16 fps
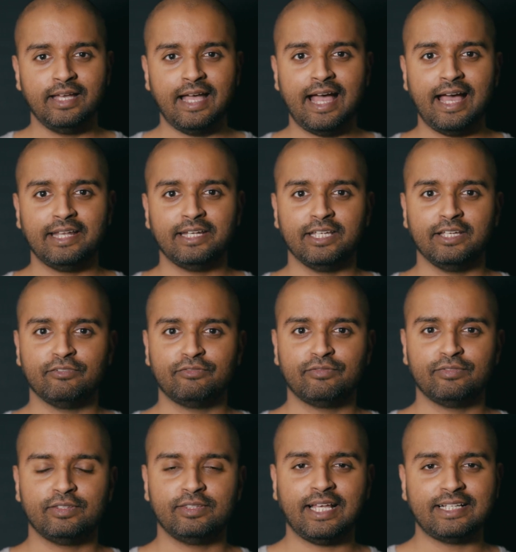And if
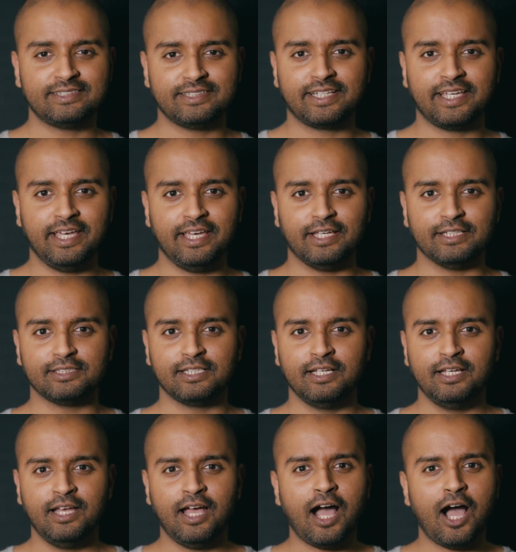that's the case,
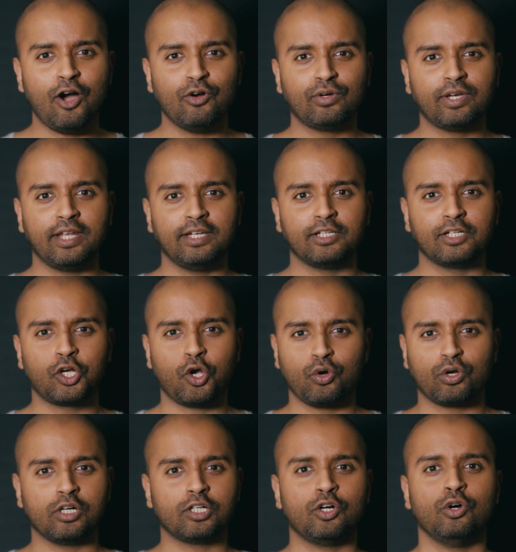how can
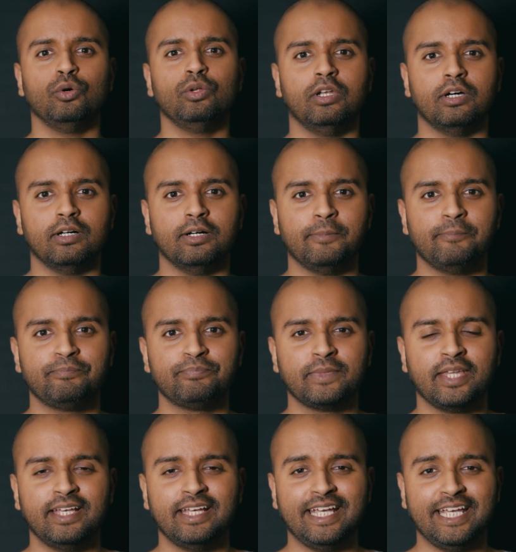Coca-Cola,
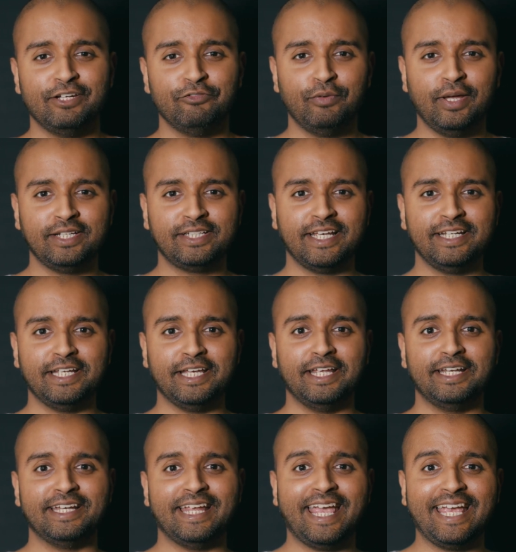invented
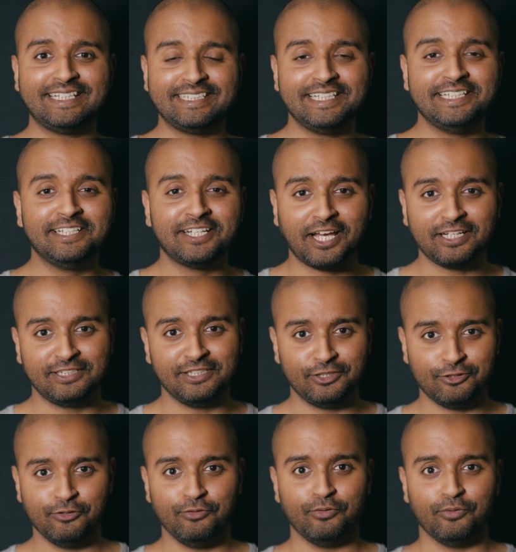in
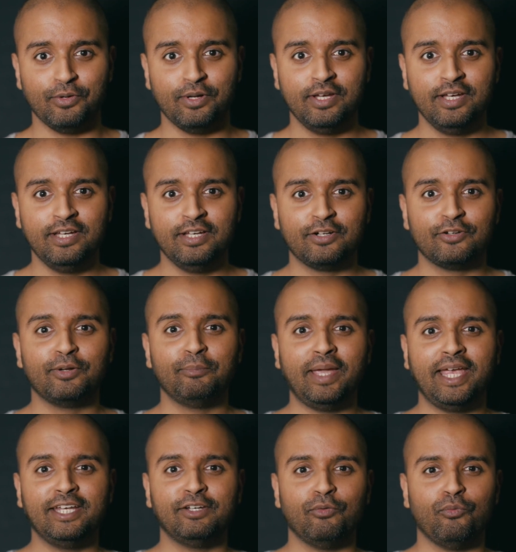1892,
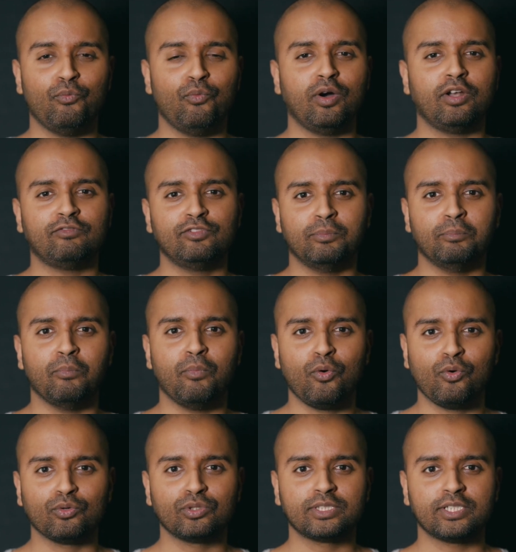remain one of the
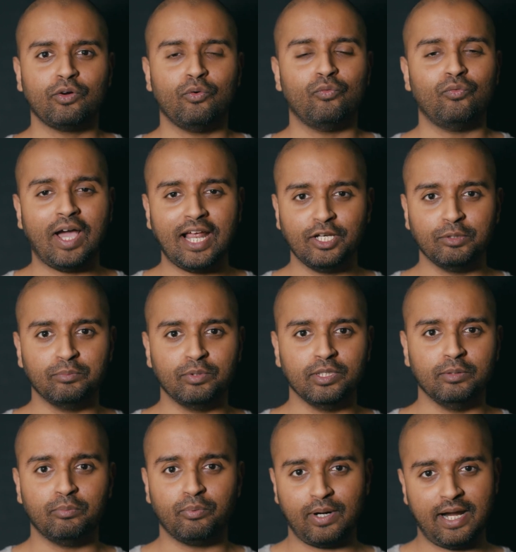most
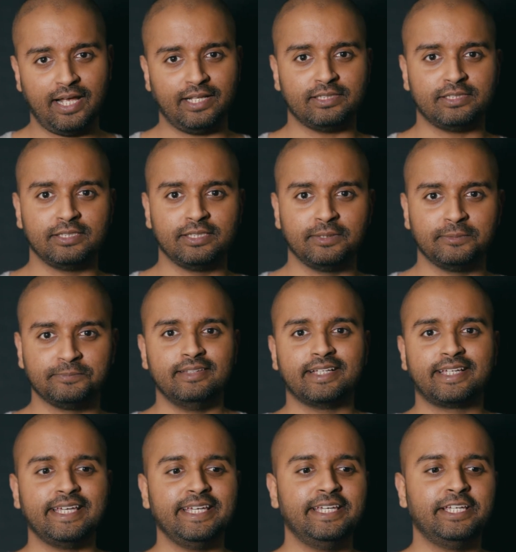valuable brands? The
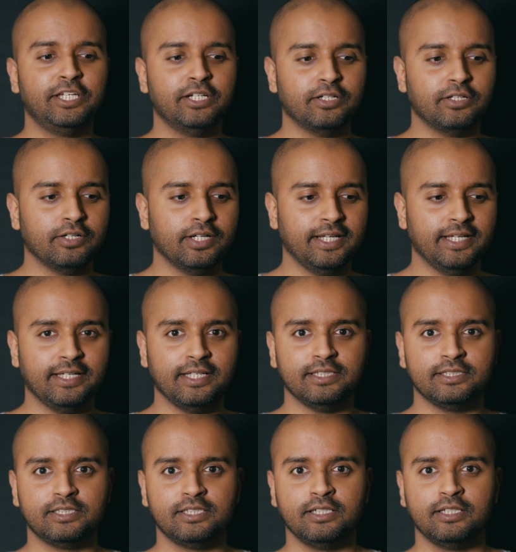key here is
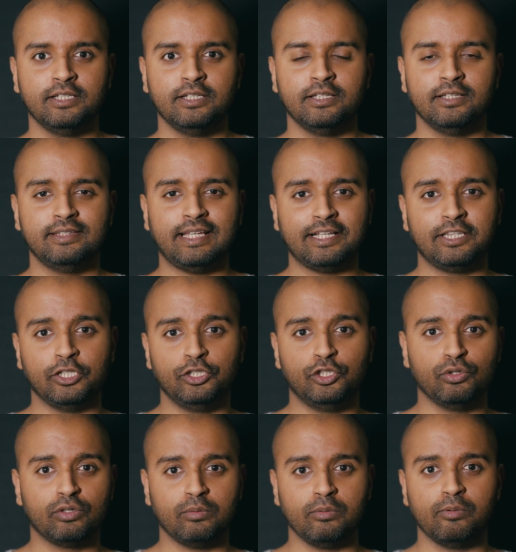that the
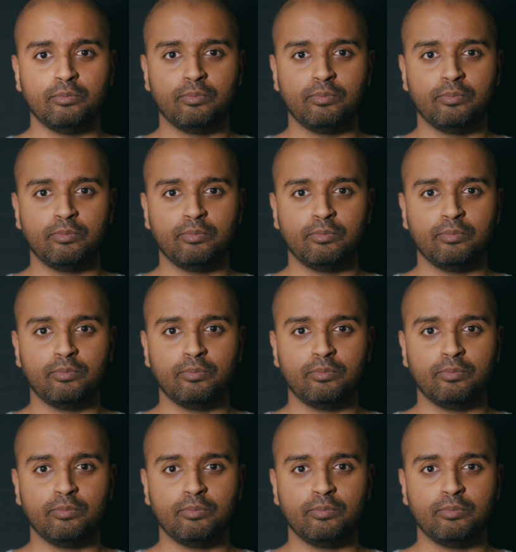durable